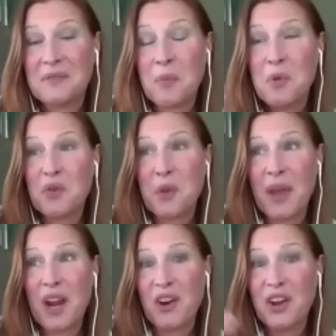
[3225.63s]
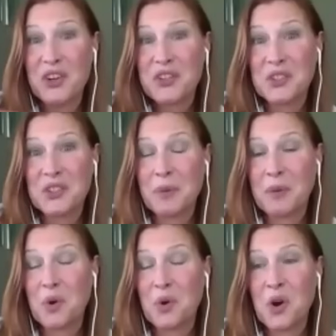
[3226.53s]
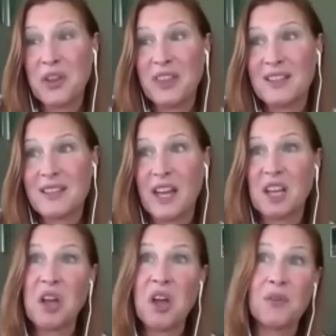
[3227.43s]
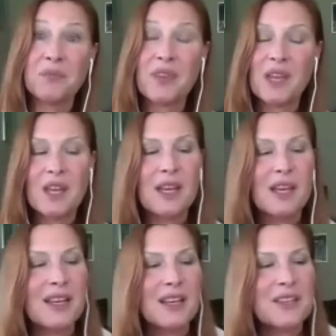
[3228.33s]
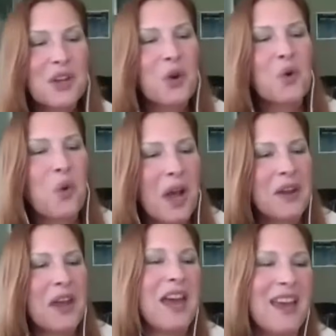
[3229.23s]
Remove the barriers a little bit more. and then it's like, oh. So when